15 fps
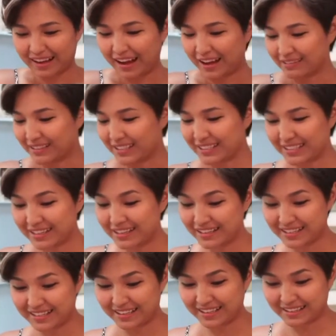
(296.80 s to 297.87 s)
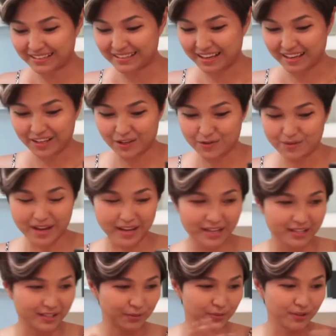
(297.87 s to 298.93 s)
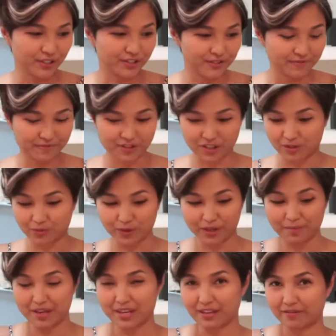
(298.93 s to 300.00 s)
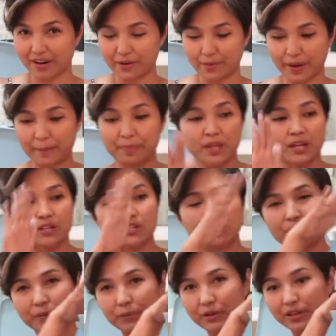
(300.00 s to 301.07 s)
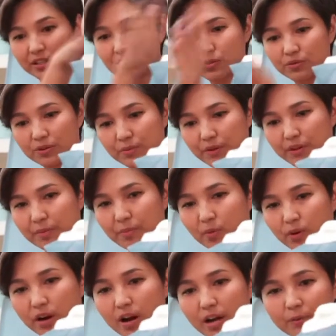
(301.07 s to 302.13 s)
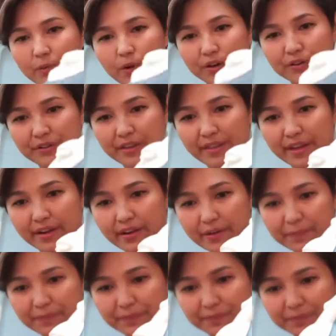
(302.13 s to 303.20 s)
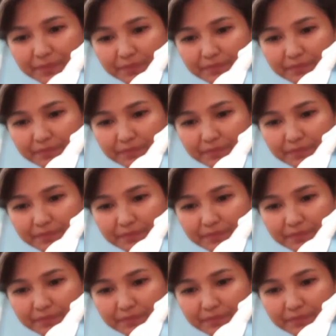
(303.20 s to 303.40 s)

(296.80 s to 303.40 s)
how easy this is, that you guys would just want to make it right away. So what we're gonna do is we're gonna pour hot water in there.